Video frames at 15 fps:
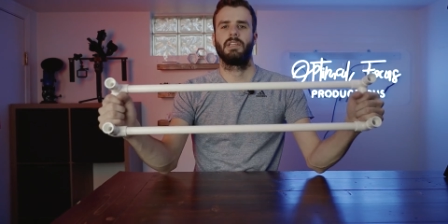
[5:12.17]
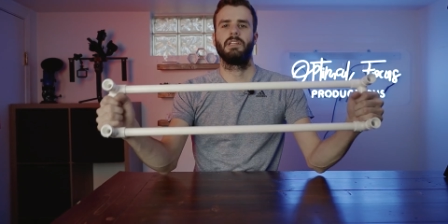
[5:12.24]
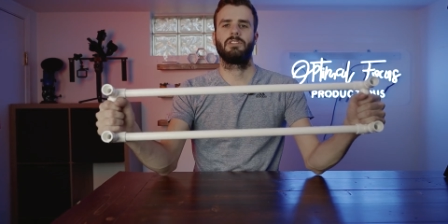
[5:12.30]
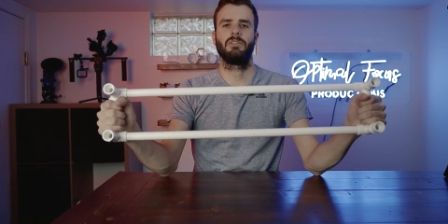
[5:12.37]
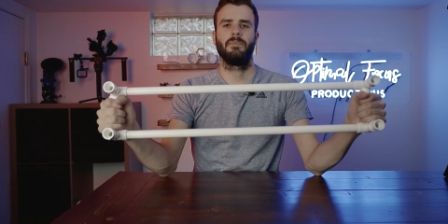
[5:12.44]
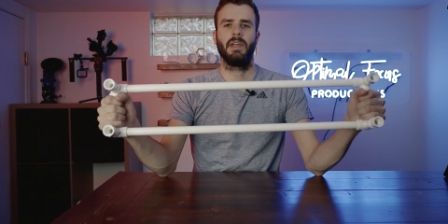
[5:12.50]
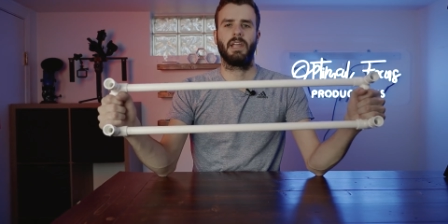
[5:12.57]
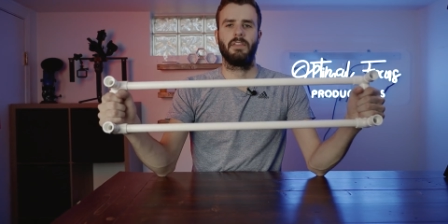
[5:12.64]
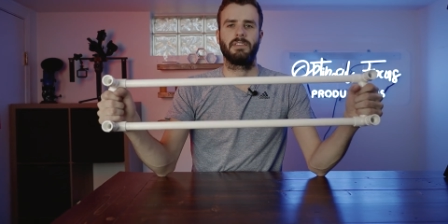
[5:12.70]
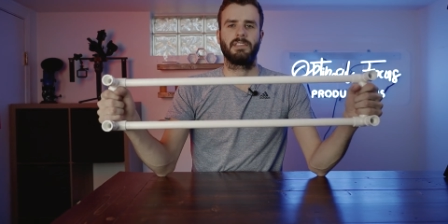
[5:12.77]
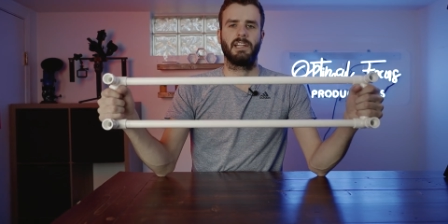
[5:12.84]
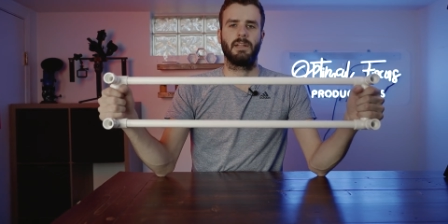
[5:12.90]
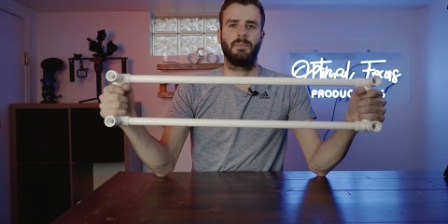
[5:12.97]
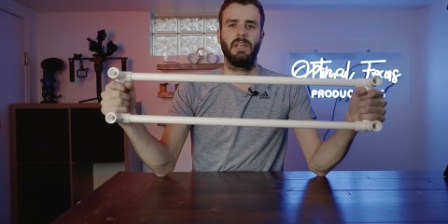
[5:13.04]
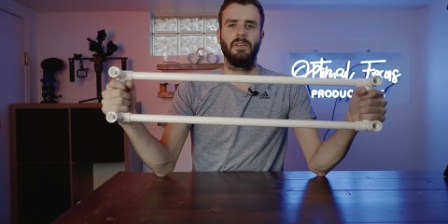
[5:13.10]
Since you're making this
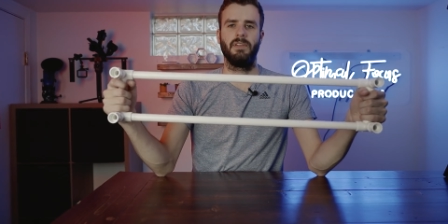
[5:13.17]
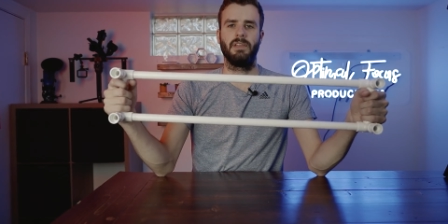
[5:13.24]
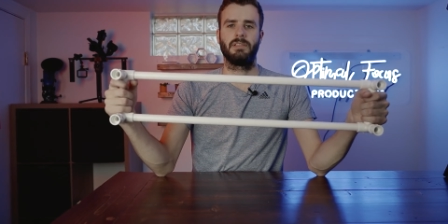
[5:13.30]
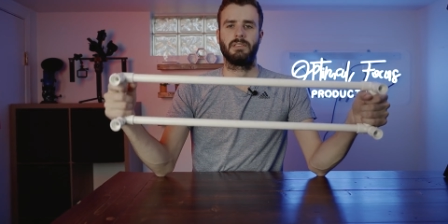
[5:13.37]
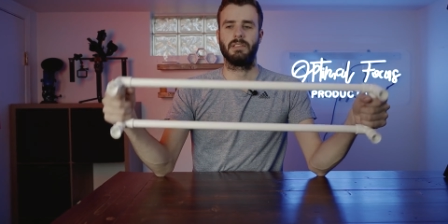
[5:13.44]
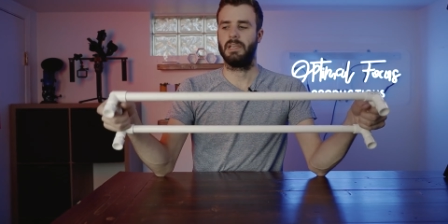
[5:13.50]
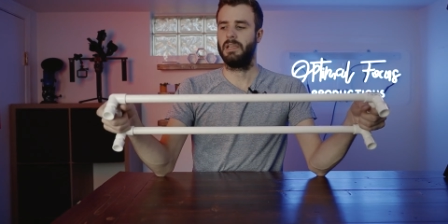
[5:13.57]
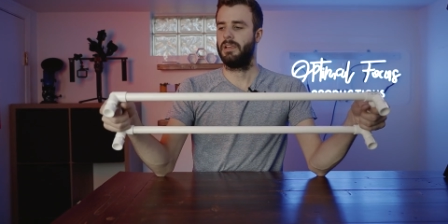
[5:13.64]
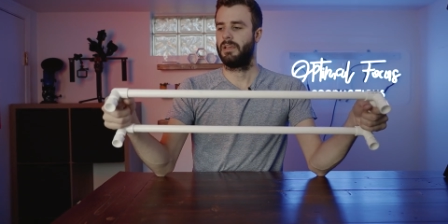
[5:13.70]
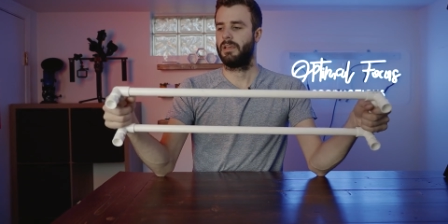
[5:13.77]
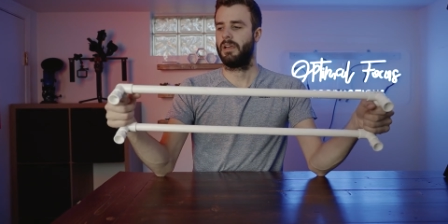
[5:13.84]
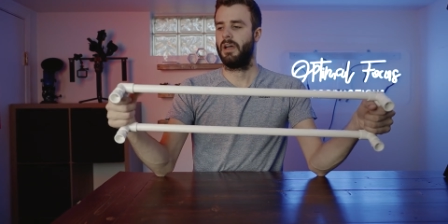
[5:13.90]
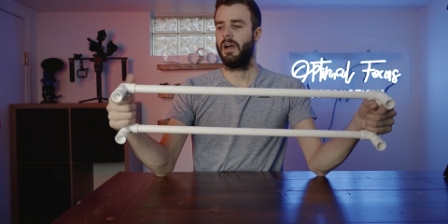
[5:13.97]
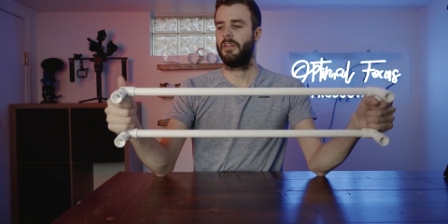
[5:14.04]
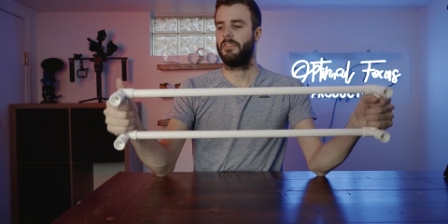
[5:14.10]
out of PVC,
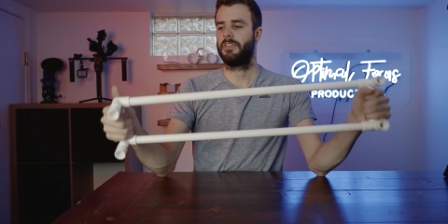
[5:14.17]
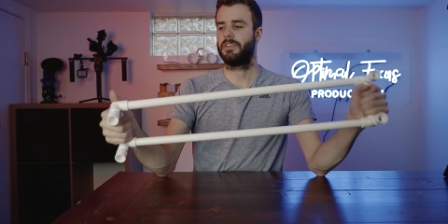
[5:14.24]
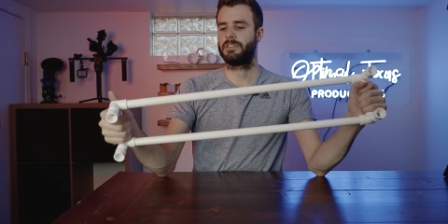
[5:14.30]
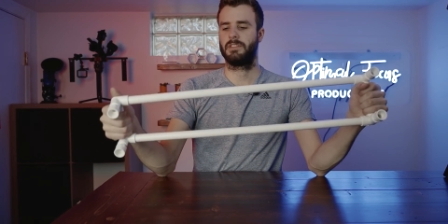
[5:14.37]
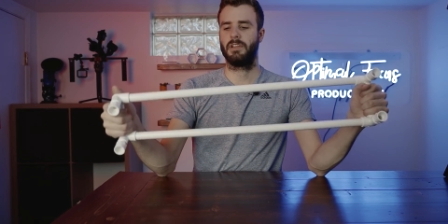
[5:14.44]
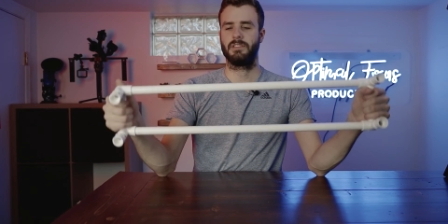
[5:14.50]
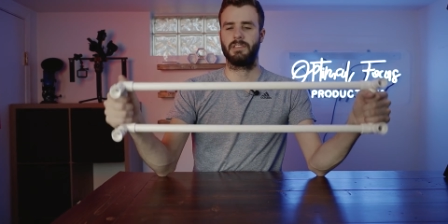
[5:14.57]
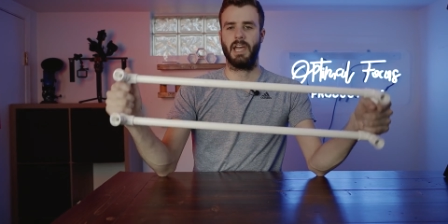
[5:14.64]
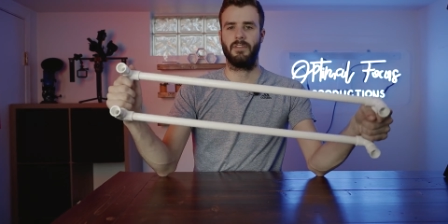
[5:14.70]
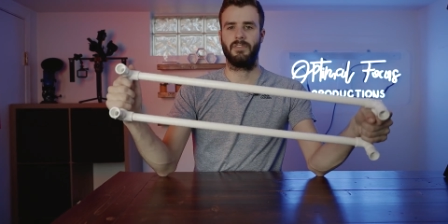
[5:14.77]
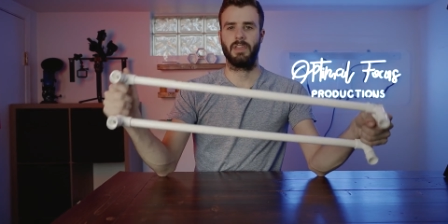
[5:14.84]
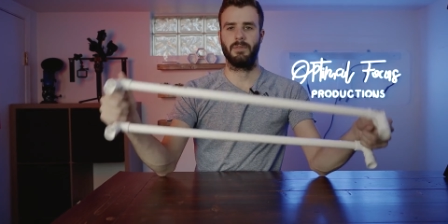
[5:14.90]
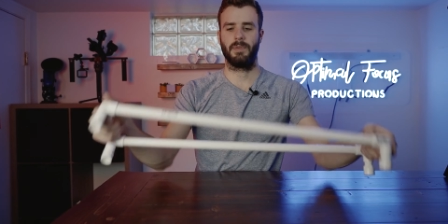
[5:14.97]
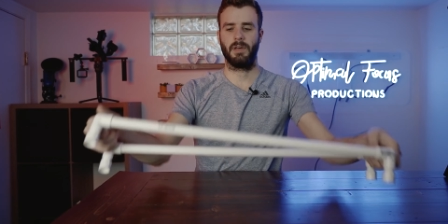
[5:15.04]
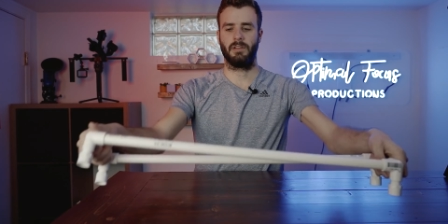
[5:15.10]
uh, this does have
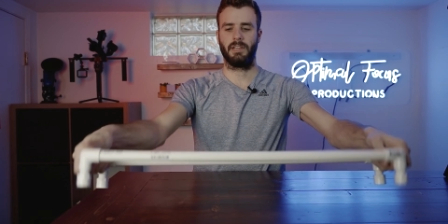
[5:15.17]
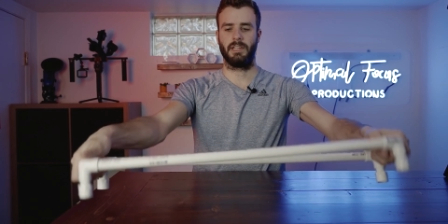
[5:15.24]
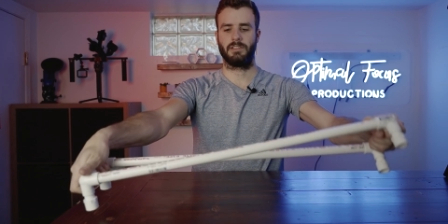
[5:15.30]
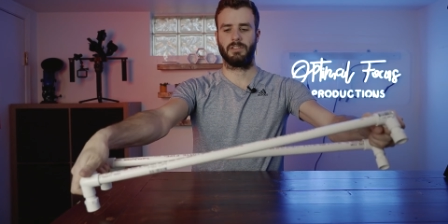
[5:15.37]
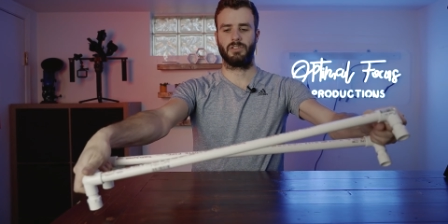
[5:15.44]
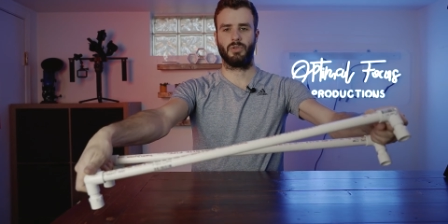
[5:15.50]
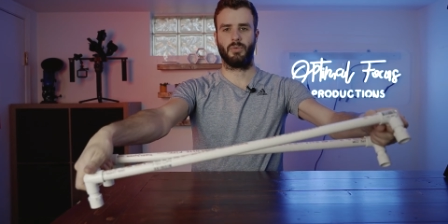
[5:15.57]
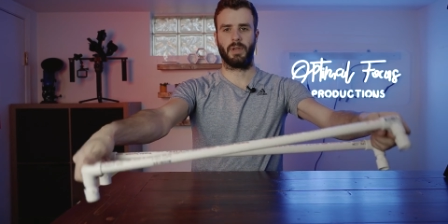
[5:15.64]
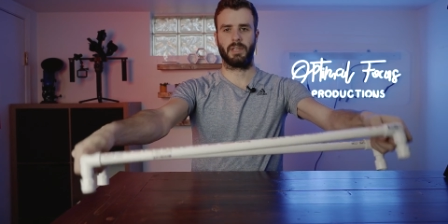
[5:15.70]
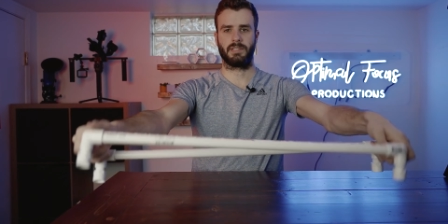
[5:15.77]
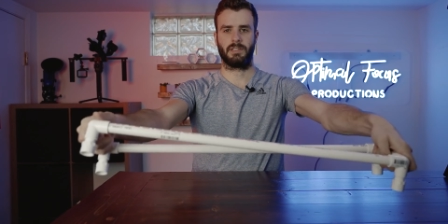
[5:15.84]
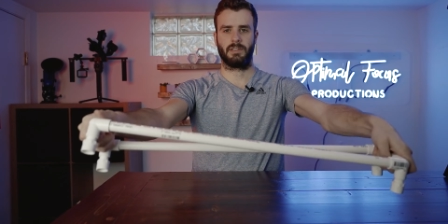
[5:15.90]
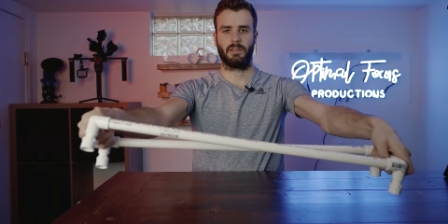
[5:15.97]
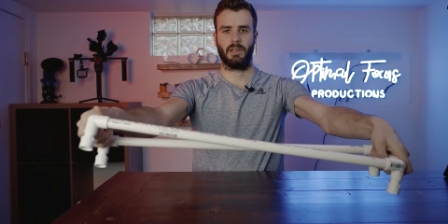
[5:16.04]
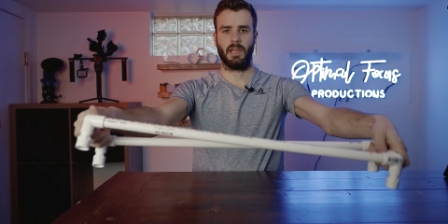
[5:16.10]
the ability to
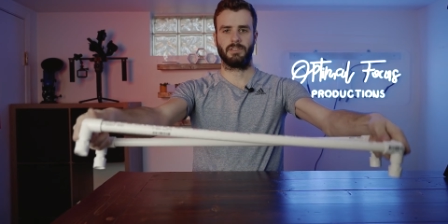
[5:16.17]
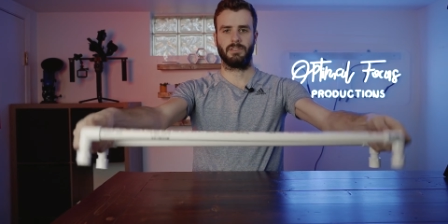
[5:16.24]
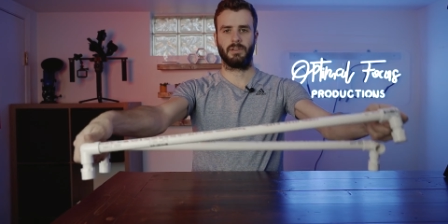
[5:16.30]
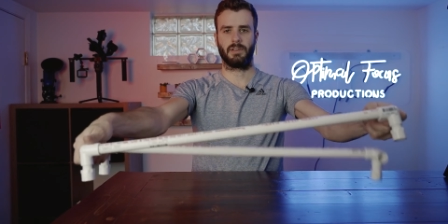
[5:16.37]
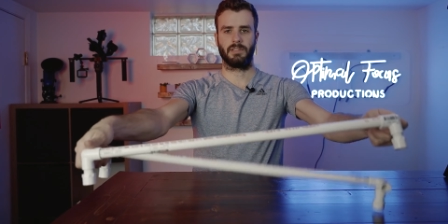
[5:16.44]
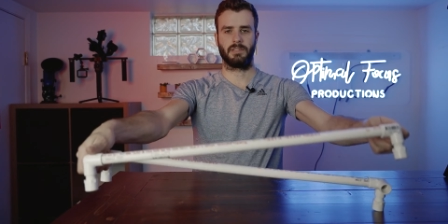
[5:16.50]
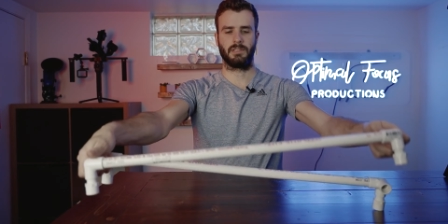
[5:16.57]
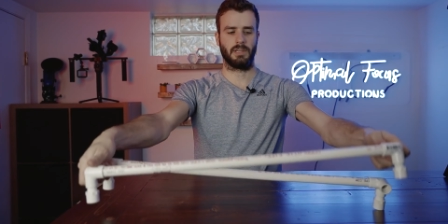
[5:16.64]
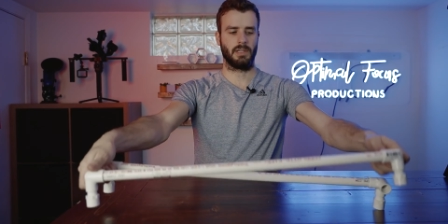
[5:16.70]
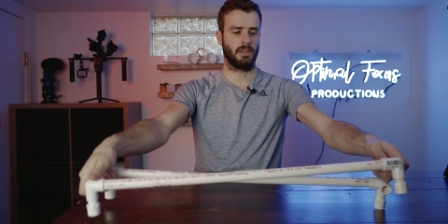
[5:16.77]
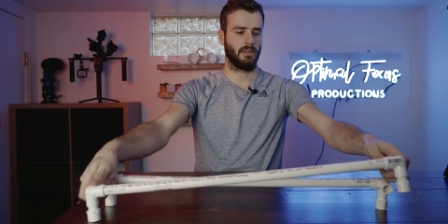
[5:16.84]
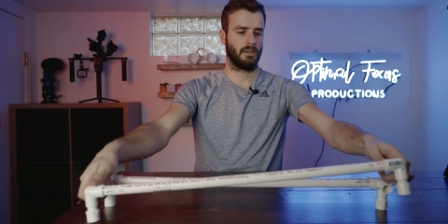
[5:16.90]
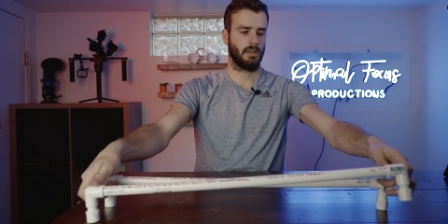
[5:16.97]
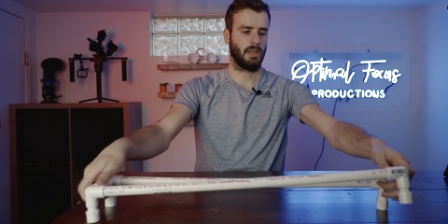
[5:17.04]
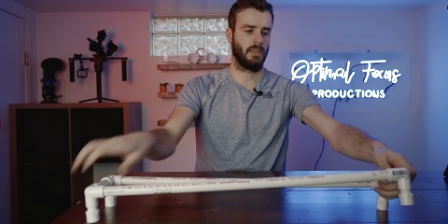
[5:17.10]
twist, as you can see,
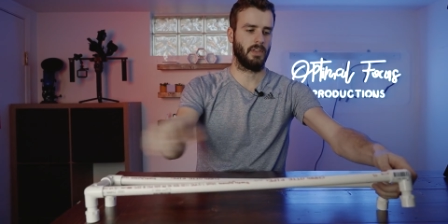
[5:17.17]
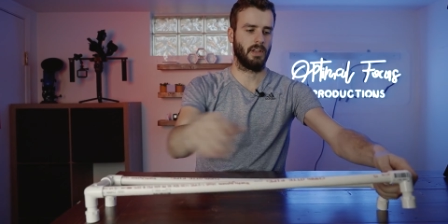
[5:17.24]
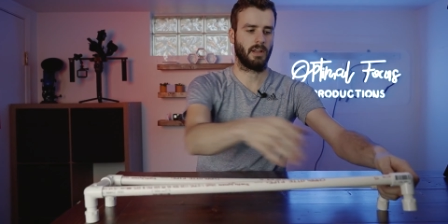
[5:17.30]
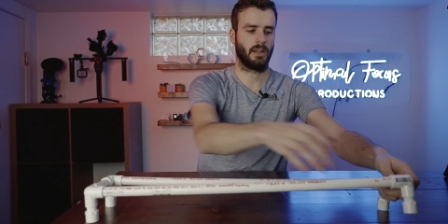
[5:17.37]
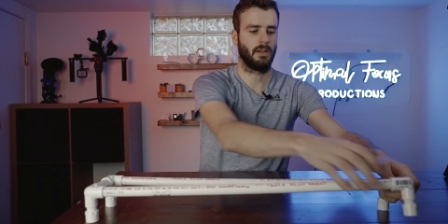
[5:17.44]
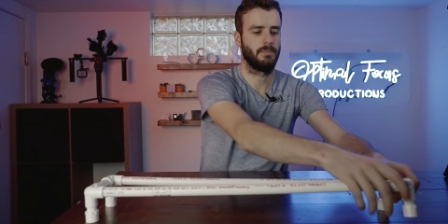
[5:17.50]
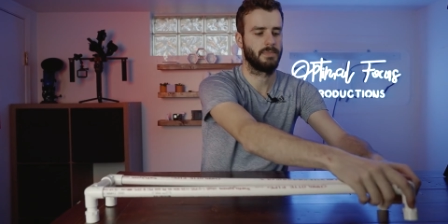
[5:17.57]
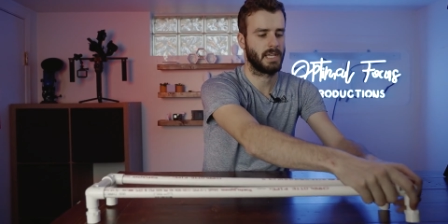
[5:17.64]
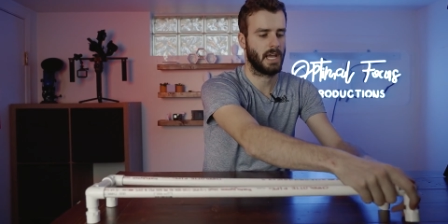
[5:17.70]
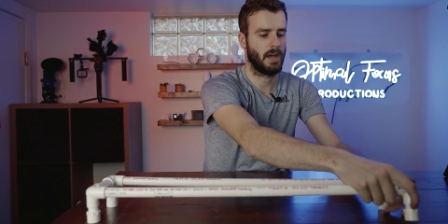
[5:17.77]
and then it comes